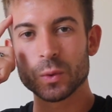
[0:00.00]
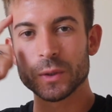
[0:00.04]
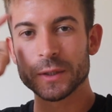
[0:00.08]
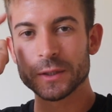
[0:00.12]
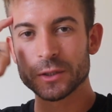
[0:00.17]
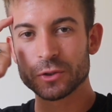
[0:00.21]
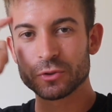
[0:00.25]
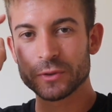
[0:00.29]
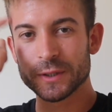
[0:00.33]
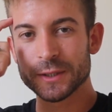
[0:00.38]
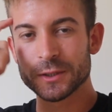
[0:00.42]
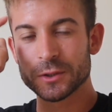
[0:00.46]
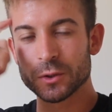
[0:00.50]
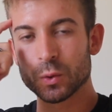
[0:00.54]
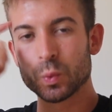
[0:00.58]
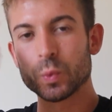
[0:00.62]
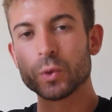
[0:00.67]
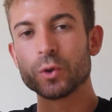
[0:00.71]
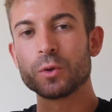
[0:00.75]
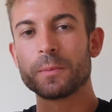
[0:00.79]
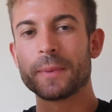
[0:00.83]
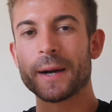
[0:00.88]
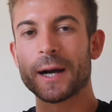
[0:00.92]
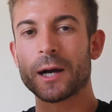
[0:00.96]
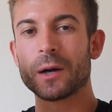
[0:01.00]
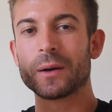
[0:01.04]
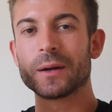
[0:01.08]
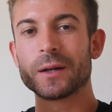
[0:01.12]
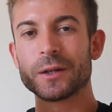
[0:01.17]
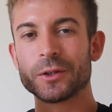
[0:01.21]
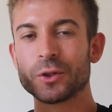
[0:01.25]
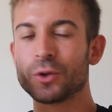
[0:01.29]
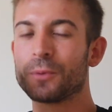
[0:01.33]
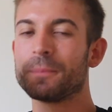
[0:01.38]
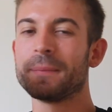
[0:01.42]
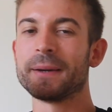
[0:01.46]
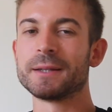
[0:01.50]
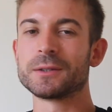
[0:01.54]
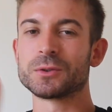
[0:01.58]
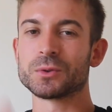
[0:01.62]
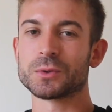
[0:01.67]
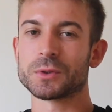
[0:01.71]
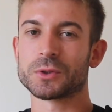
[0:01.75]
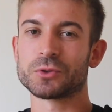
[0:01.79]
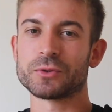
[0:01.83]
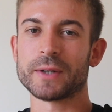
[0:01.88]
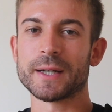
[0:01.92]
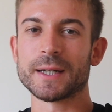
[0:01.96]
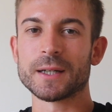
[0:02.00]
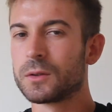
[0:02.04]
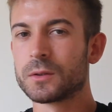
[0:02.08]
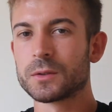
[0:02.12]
increase your willpower, your mental strength.